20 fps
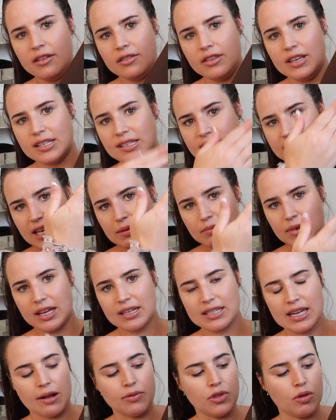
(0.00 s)
the
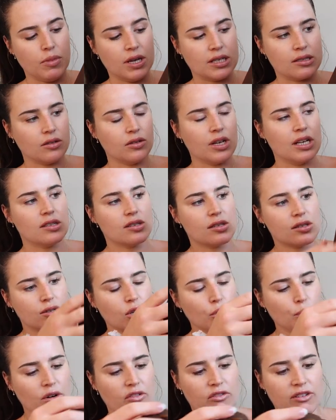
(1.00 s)
seaming down the middle. It's
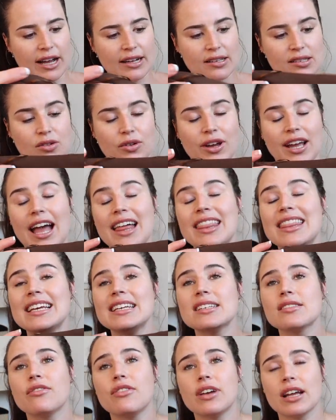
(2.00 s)
super flattering and
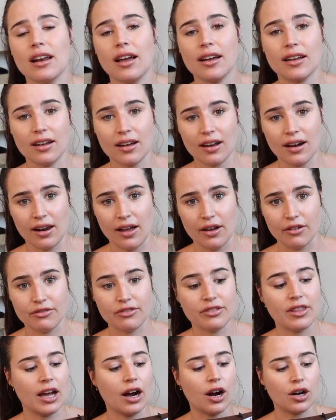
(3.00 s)
these fit like a
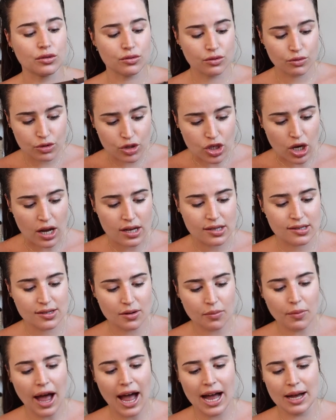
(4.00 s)
glove. They are just
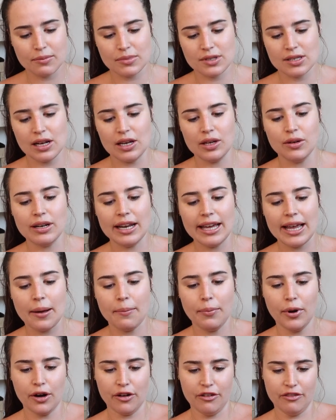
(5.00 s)

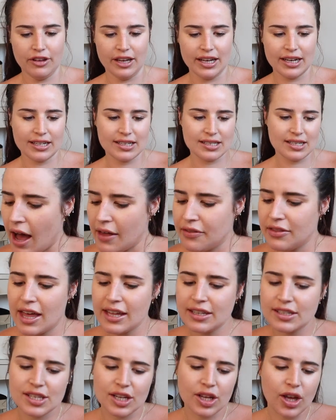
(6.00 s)
absolutely perfect. And
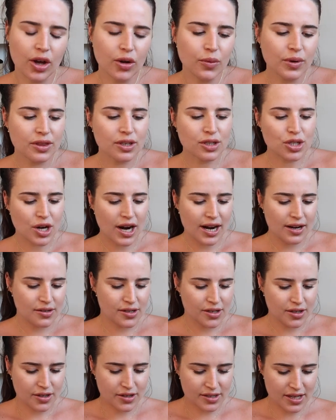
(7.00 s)
then to go with the
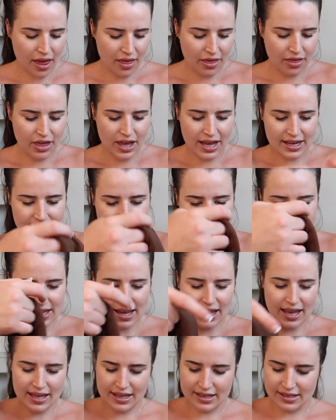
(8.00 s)
trousers, this
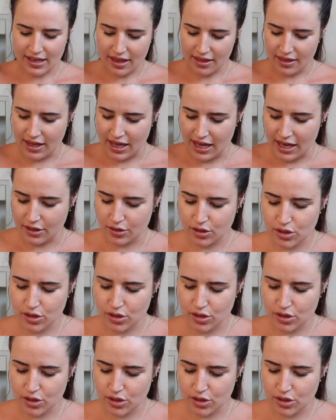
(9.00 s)
is the